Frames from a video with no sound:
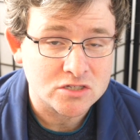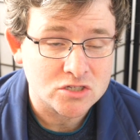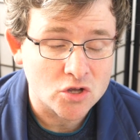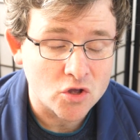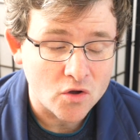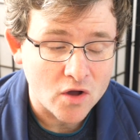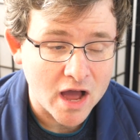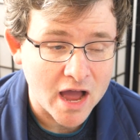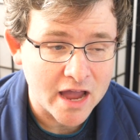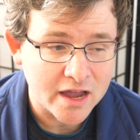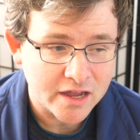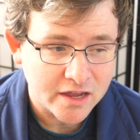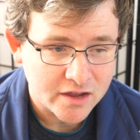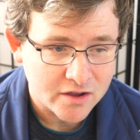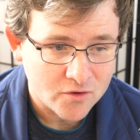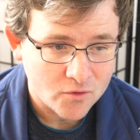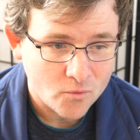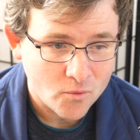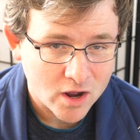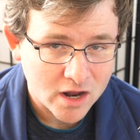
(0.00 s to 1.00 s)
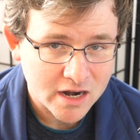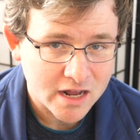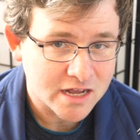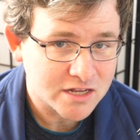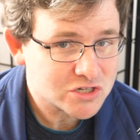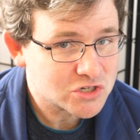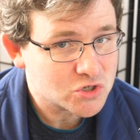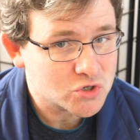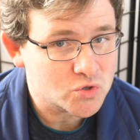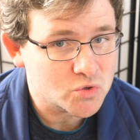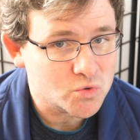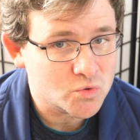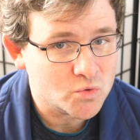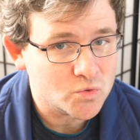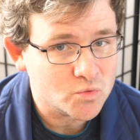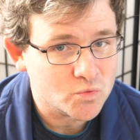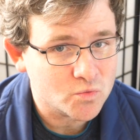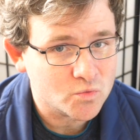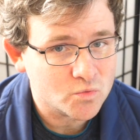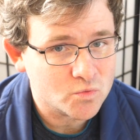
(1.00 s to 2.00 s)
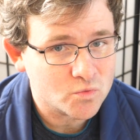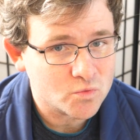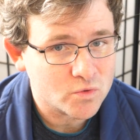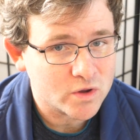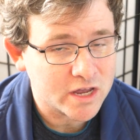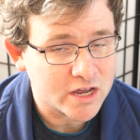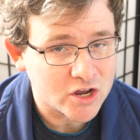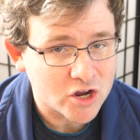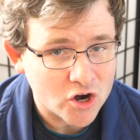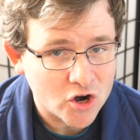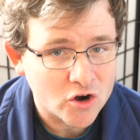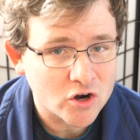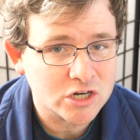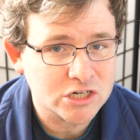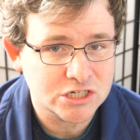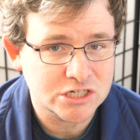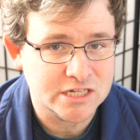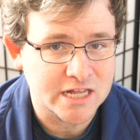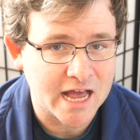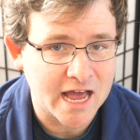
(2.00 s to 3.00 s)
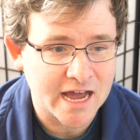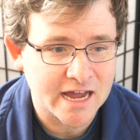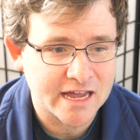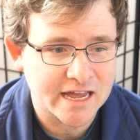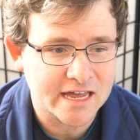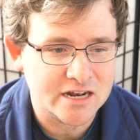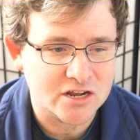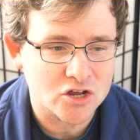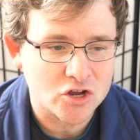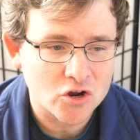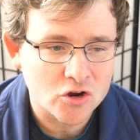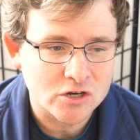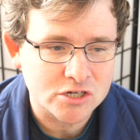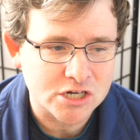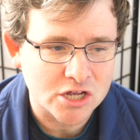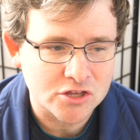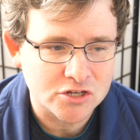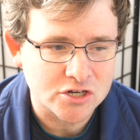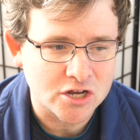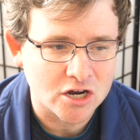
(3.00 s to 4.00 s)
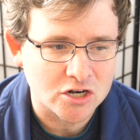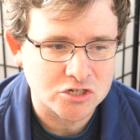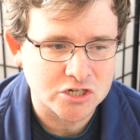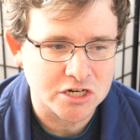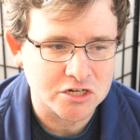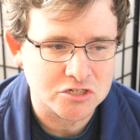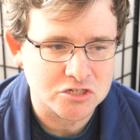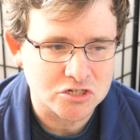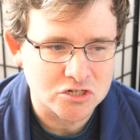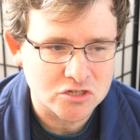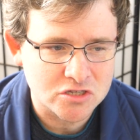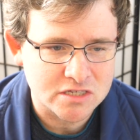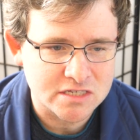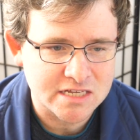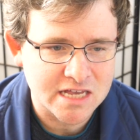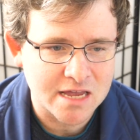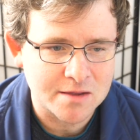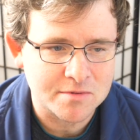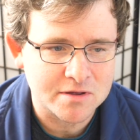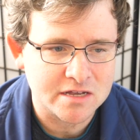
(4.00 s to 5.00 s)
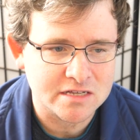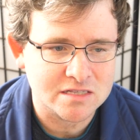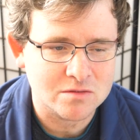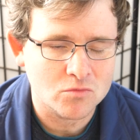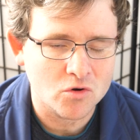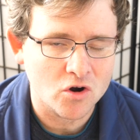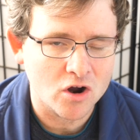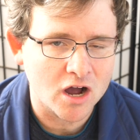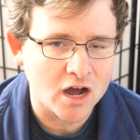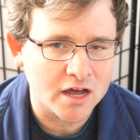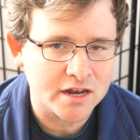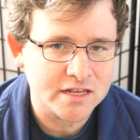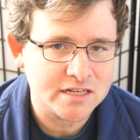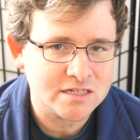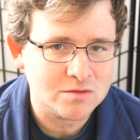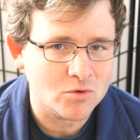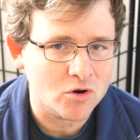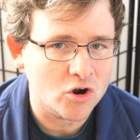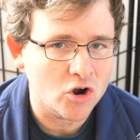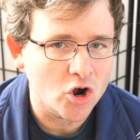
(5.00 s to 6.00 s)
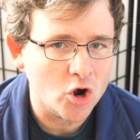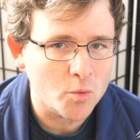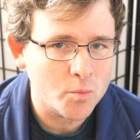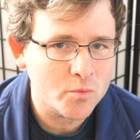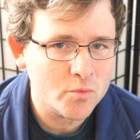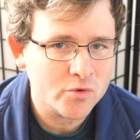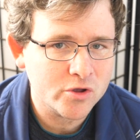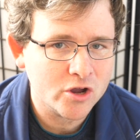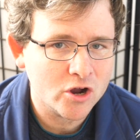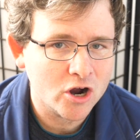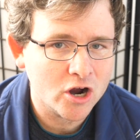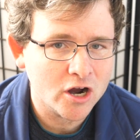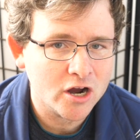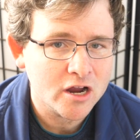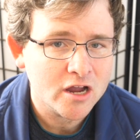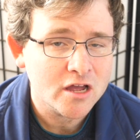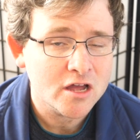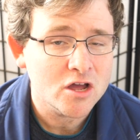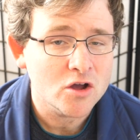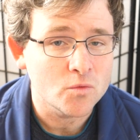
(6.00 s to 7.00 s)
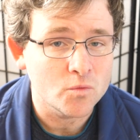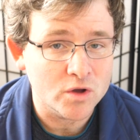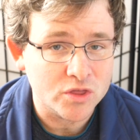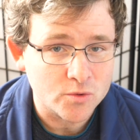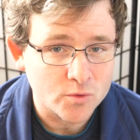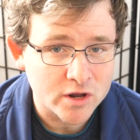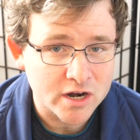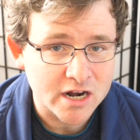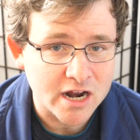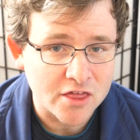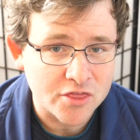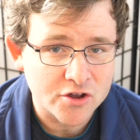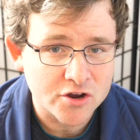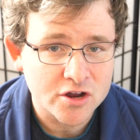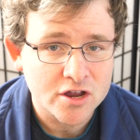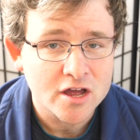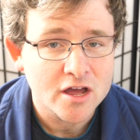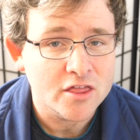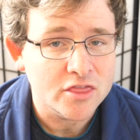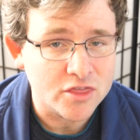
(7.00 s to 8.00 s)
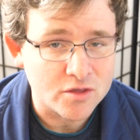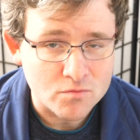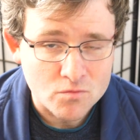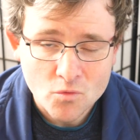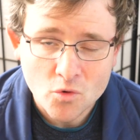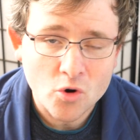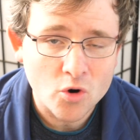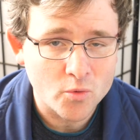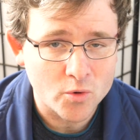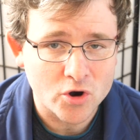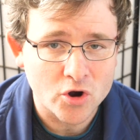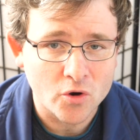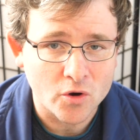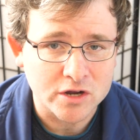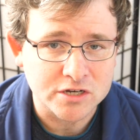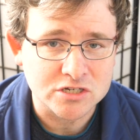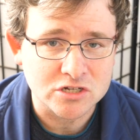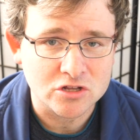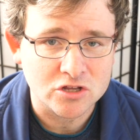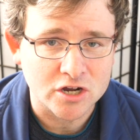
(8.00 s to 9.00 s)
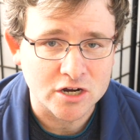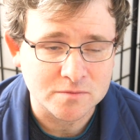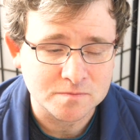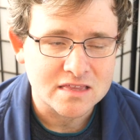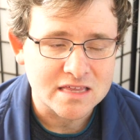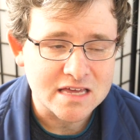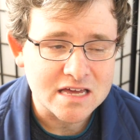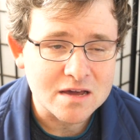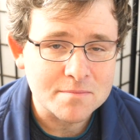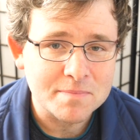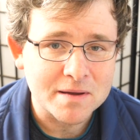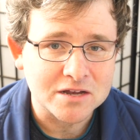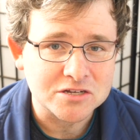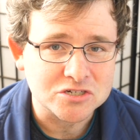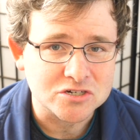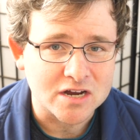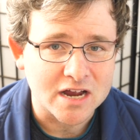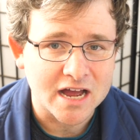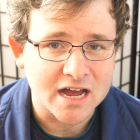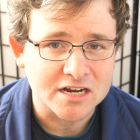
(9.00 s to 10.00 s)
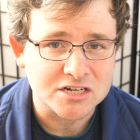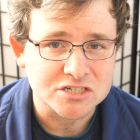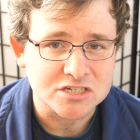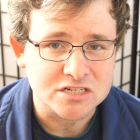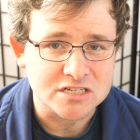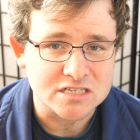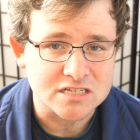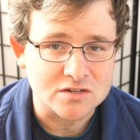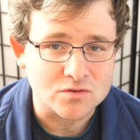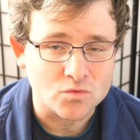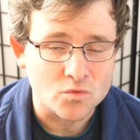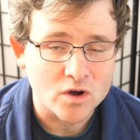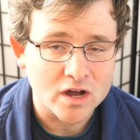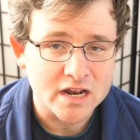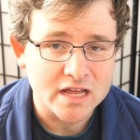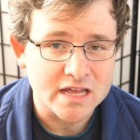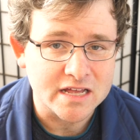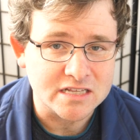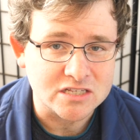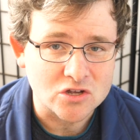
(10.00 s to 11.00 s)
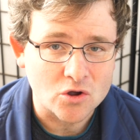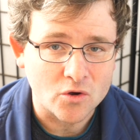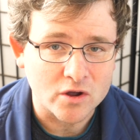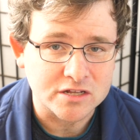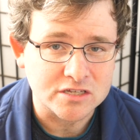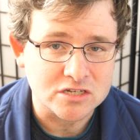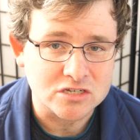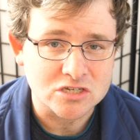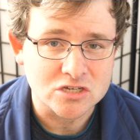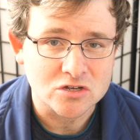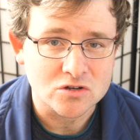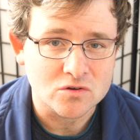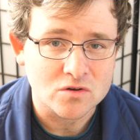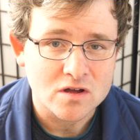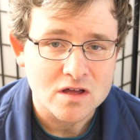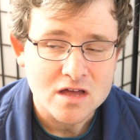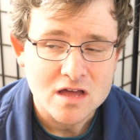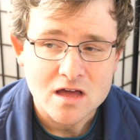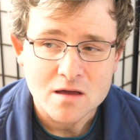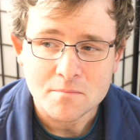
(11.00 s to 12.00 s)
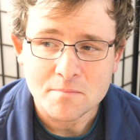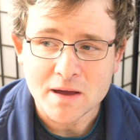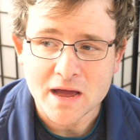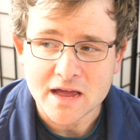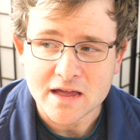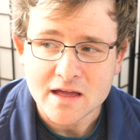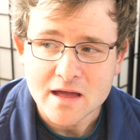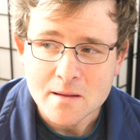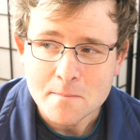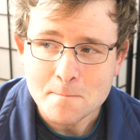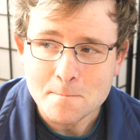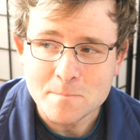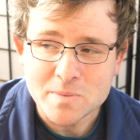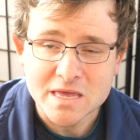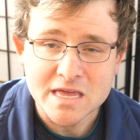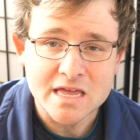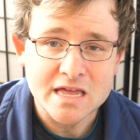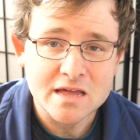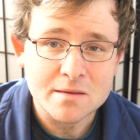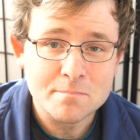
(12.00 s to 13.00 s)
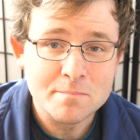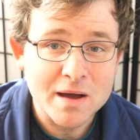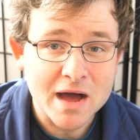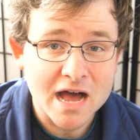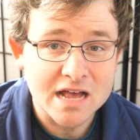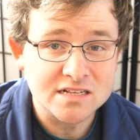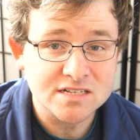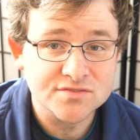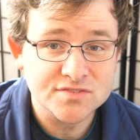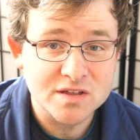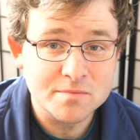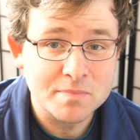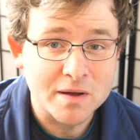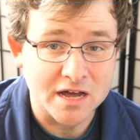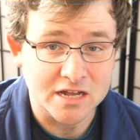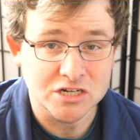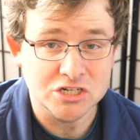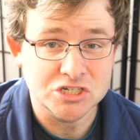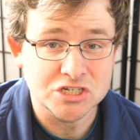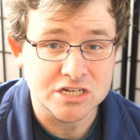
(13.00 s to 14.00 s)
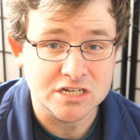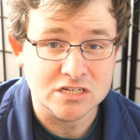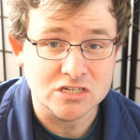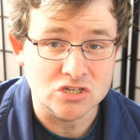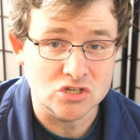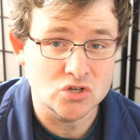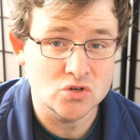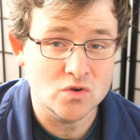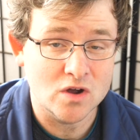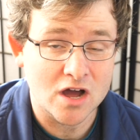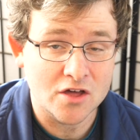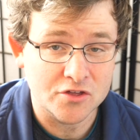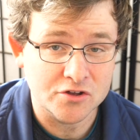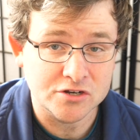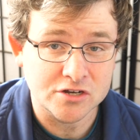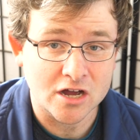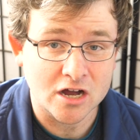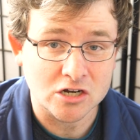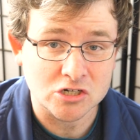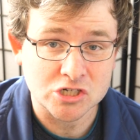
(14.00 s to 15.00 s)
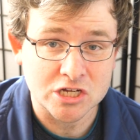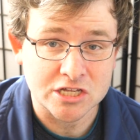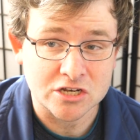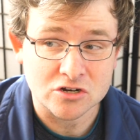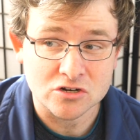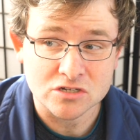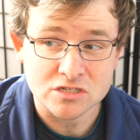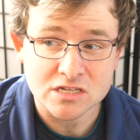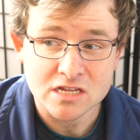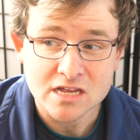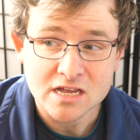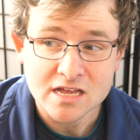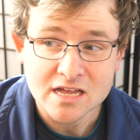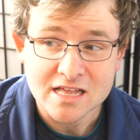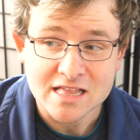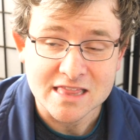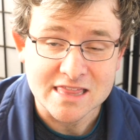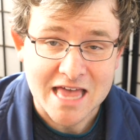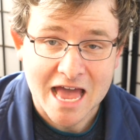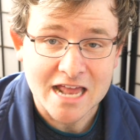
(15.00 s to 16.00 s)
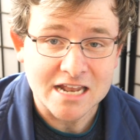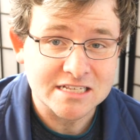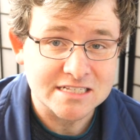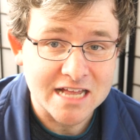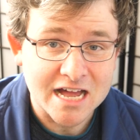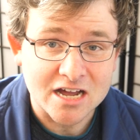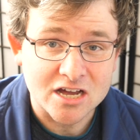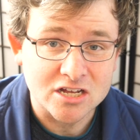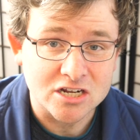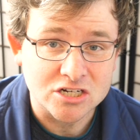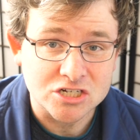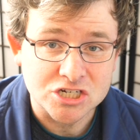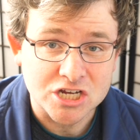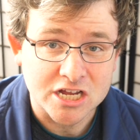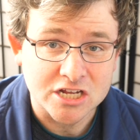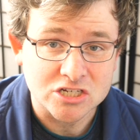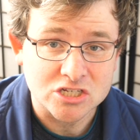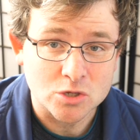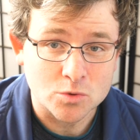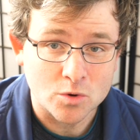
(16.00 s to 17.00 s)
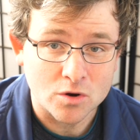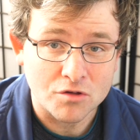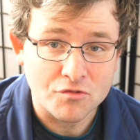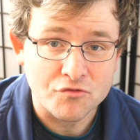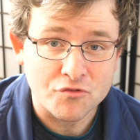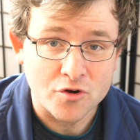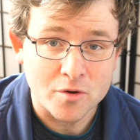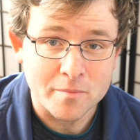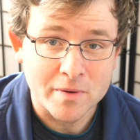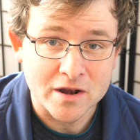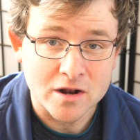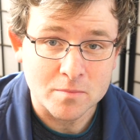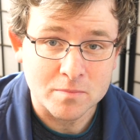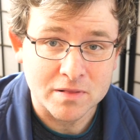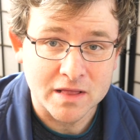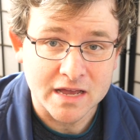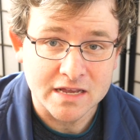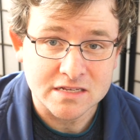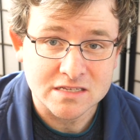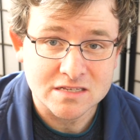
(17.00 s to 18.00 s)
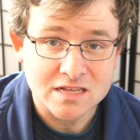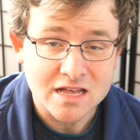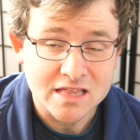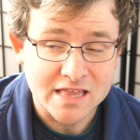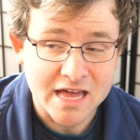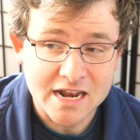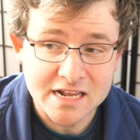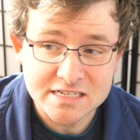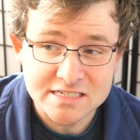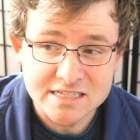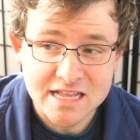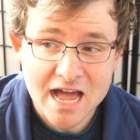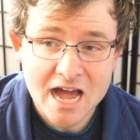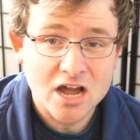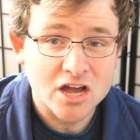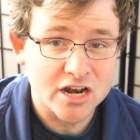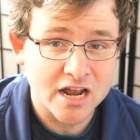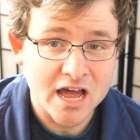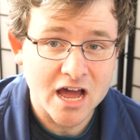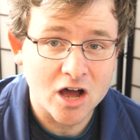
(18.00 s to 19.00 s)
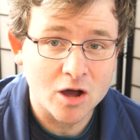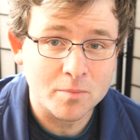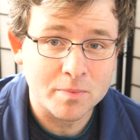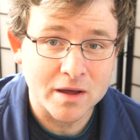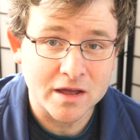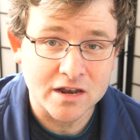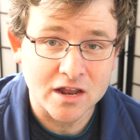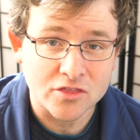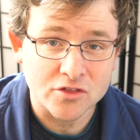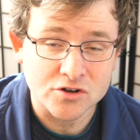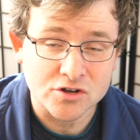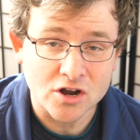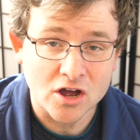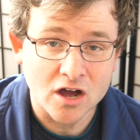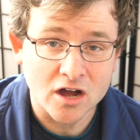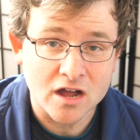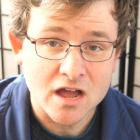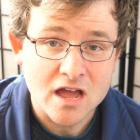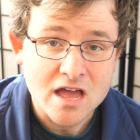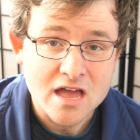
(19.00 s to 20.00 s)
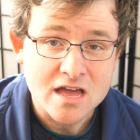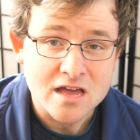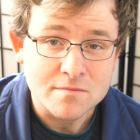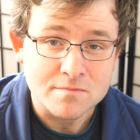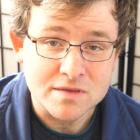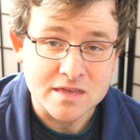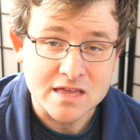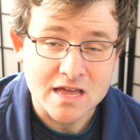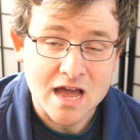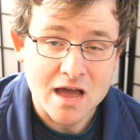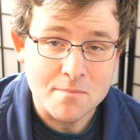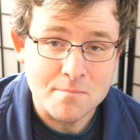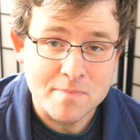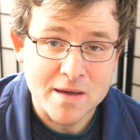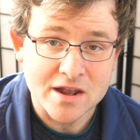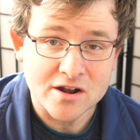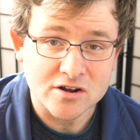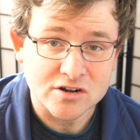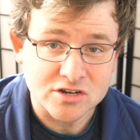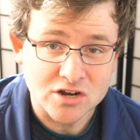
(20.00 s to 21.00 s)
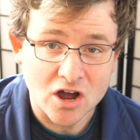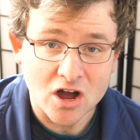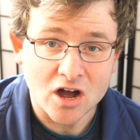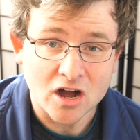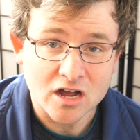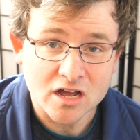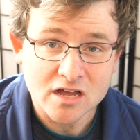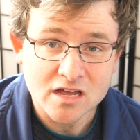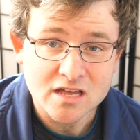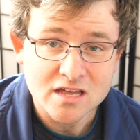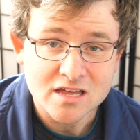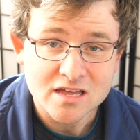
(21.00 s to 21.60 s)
So I want us to encourage Zak and encourage other dog trainers to do the same, because the more honest and more open we are with one another, the more we're going to learn. Think about your actions and what it's going to do. By being positively punishing to other dog trainers, that is not going to change the world for a better place. That is not going to help another dog be a better dog.